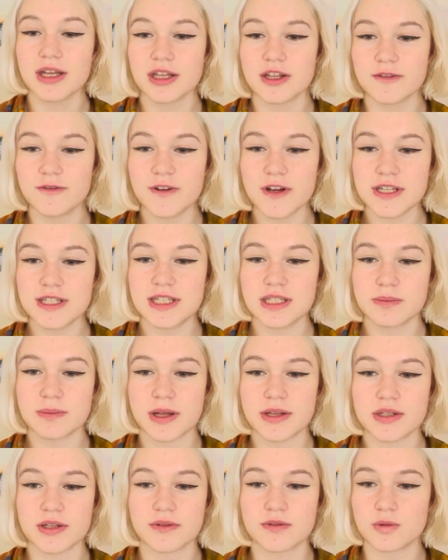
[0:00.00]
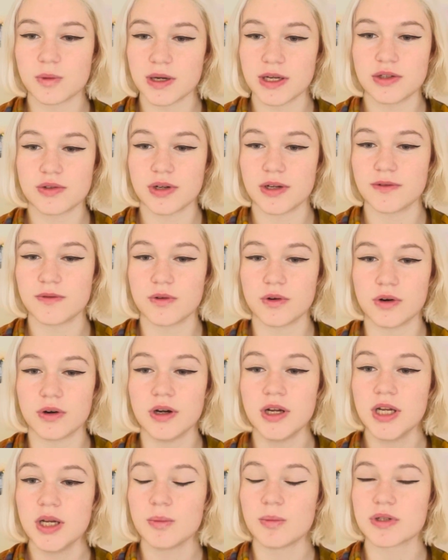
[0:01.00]
The first 6 months of 2024
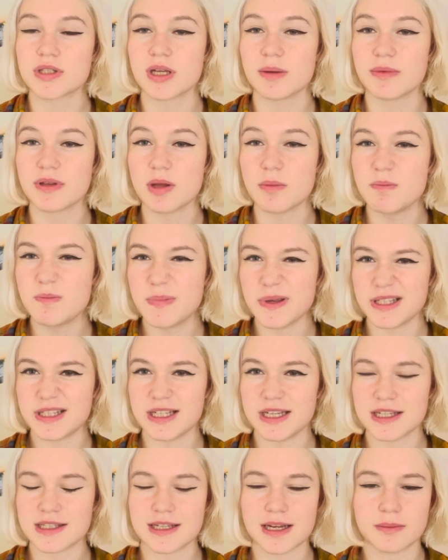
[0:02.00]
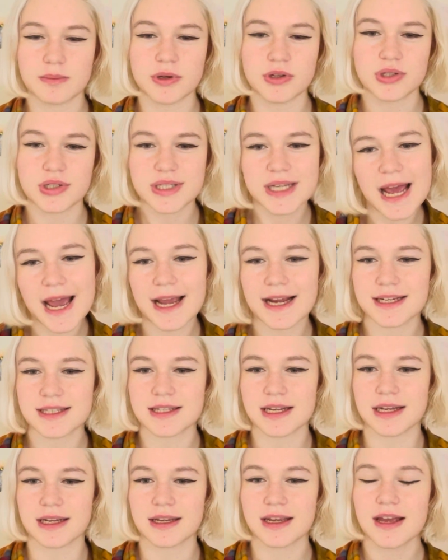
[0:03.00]
were some of the busiest and most
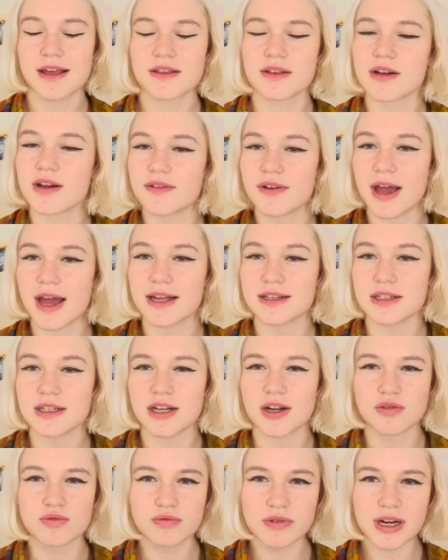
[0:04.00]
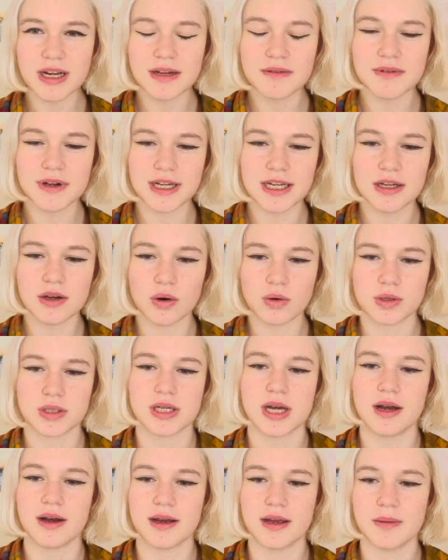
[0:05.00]
taxing that I've had in a really, really long
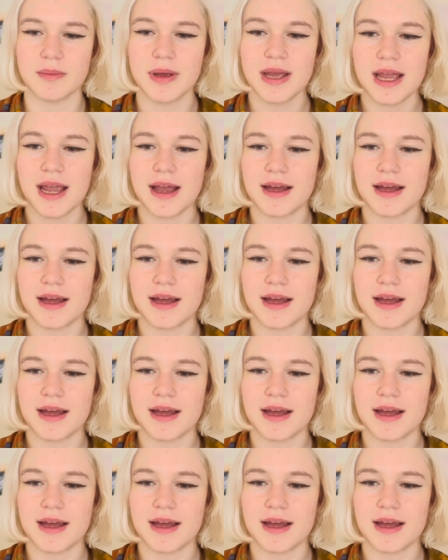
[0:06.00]
time.